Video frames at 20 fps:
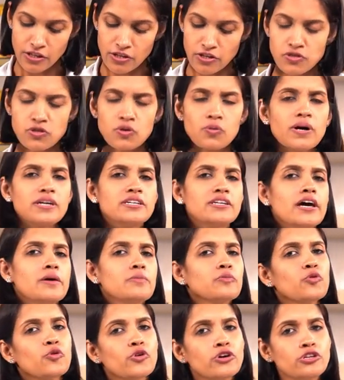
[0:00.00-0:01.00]
So what I
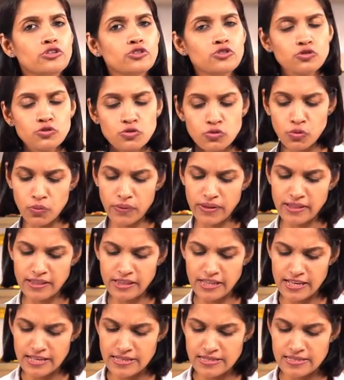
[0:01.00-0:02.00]
am going to do with
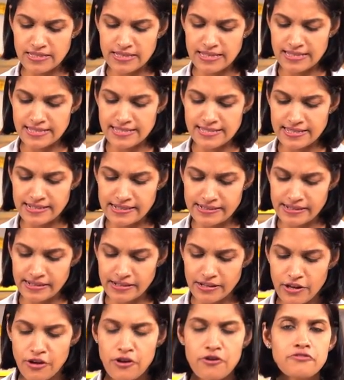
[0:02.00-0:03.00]
these things, children?
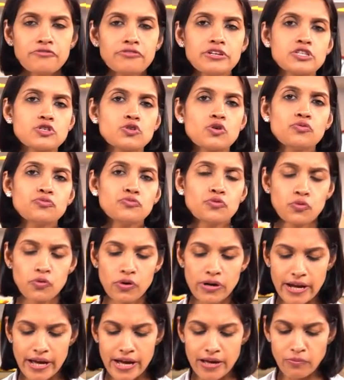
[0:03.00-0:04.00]
First of
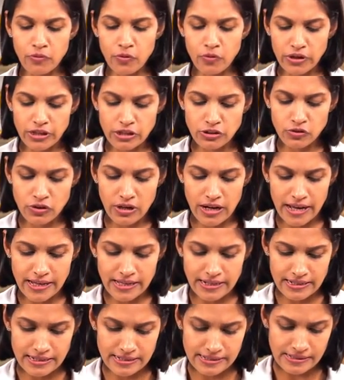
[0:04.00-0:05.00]
all, I am going to
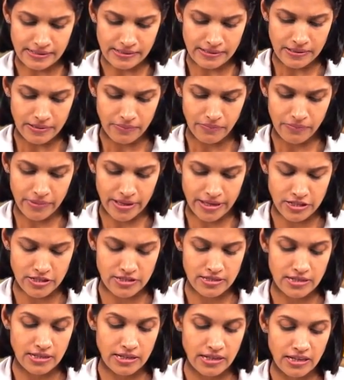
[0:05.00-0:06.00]
light a
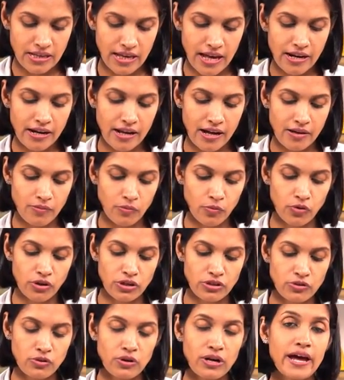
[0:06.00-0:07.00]
matchstick and I am
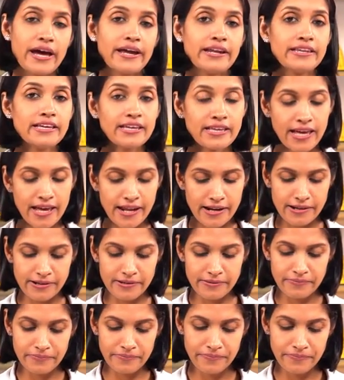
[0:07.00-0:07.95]
going to light the candle.